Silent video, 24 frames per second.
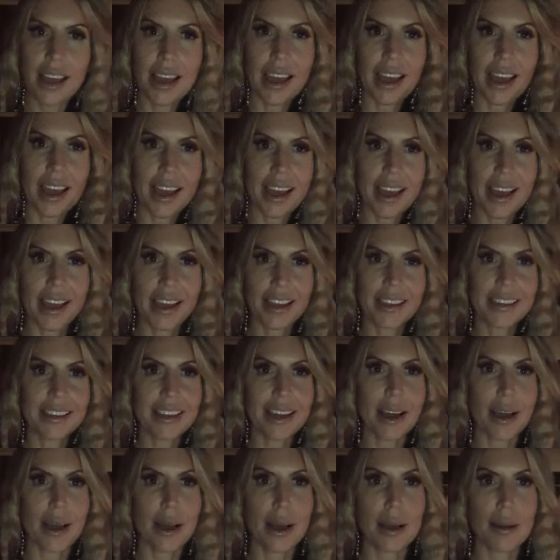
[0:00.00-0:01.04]
And
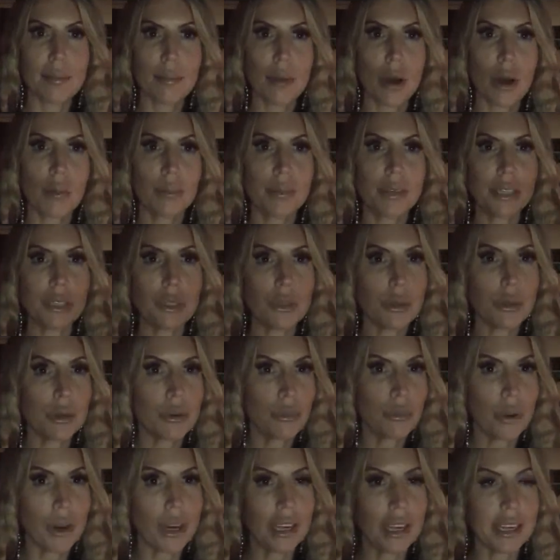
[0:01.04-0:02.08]
I'll be doing
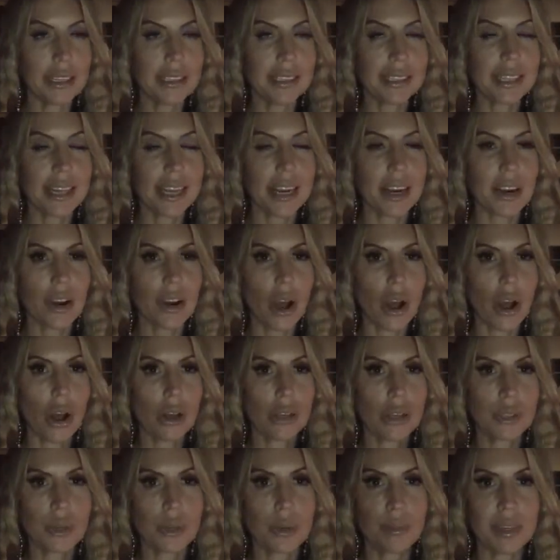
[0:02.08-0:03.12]
readings there. I'll
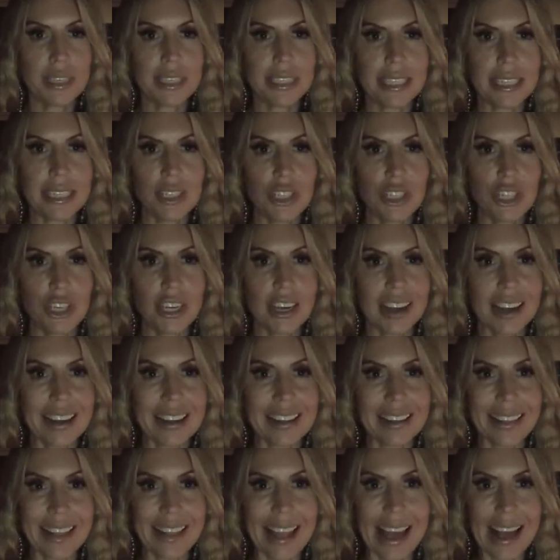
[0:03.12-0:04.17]
also be teaching a
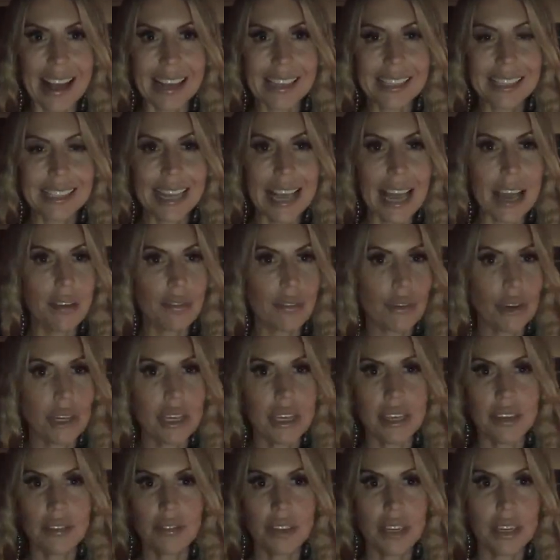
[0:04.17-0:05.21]
class every
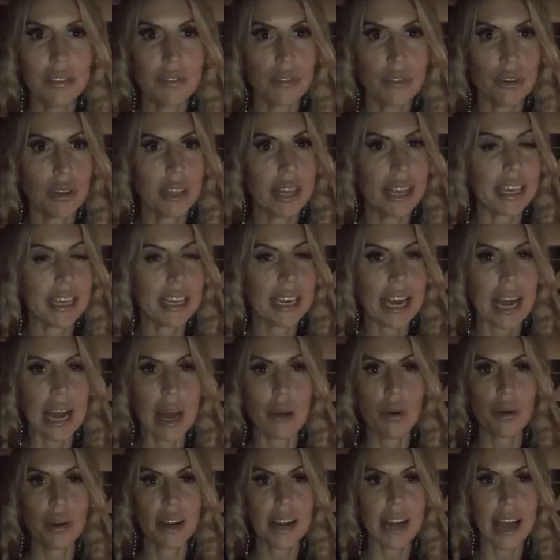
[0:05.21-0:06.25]
evening for like an
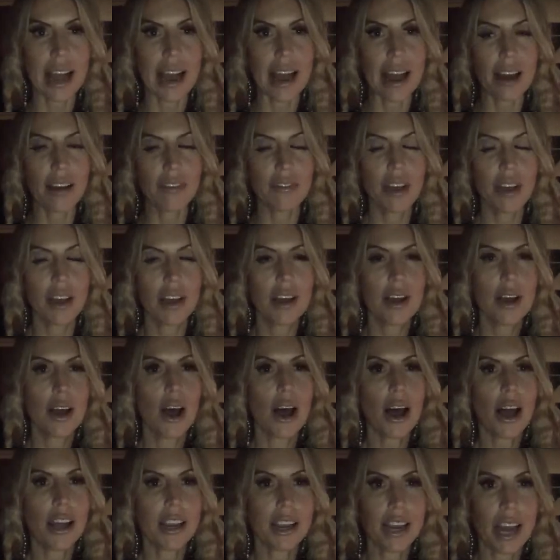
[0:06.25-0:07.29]
hour and a half
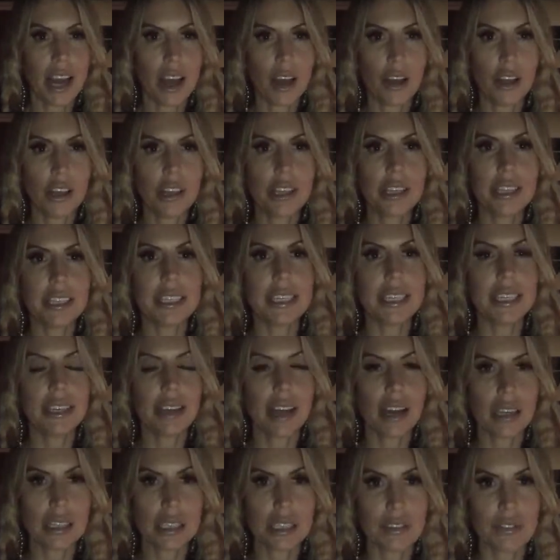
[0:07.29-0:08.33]
on health
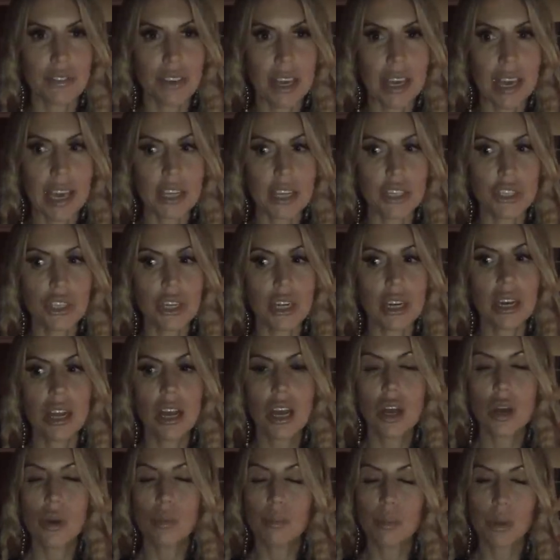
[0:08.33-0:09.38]
detoxification.
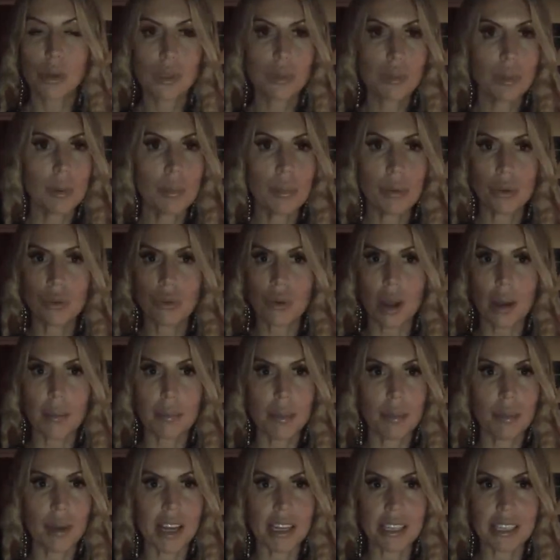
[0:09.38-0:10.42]
Most people drop
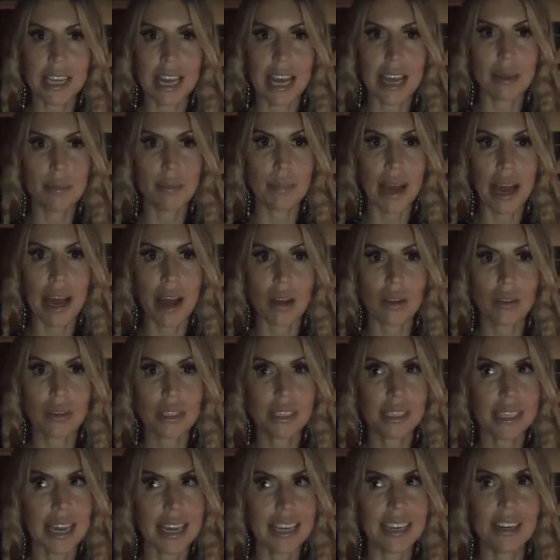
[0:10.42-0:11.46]
about 10 pounds,
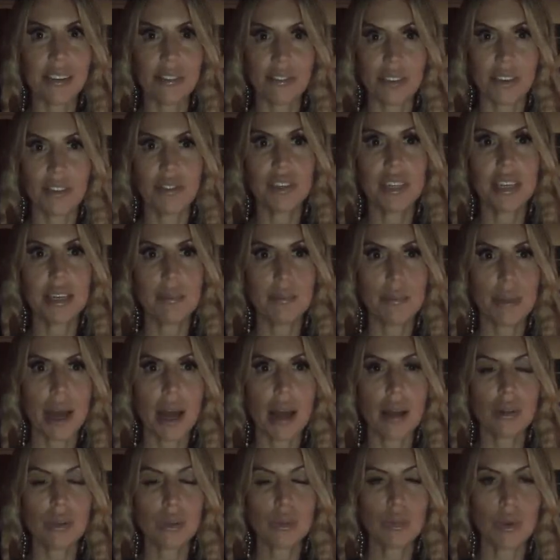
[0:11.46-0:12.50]
10 to 15
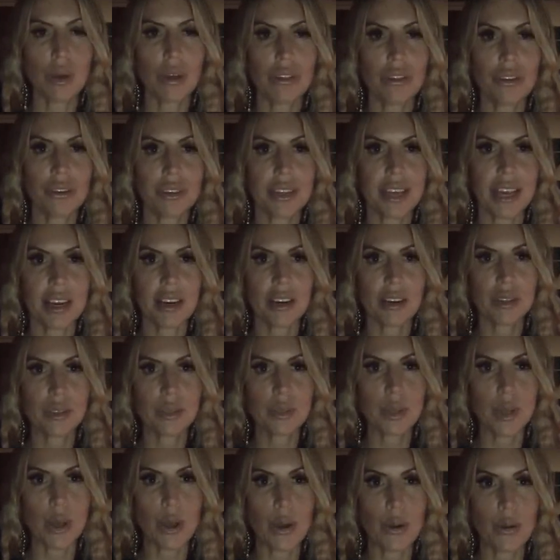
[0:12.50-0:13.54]
pounds while they're there.
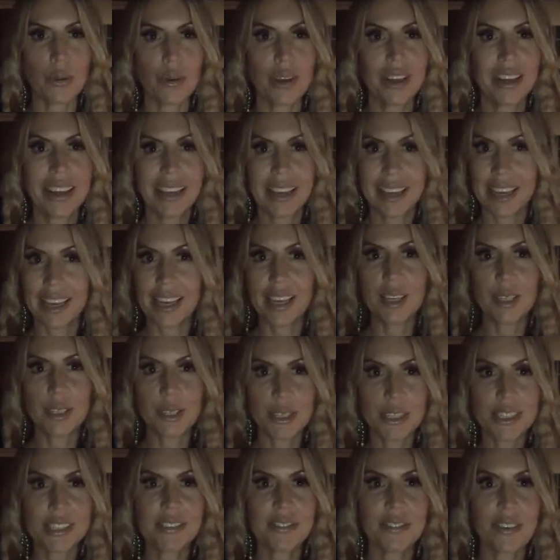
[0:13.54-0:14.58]
So in
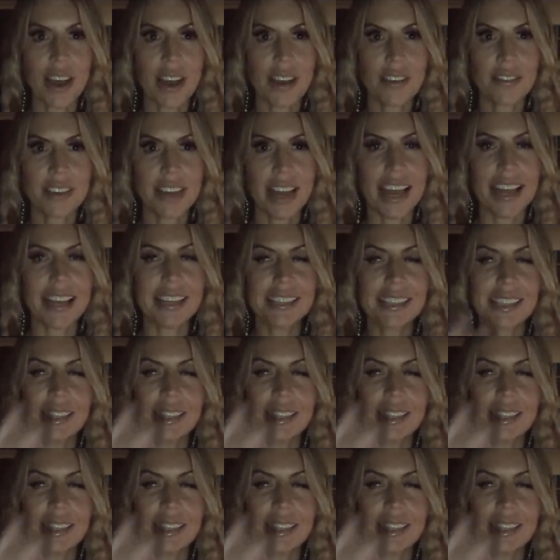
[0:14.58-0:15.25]
just 5 days,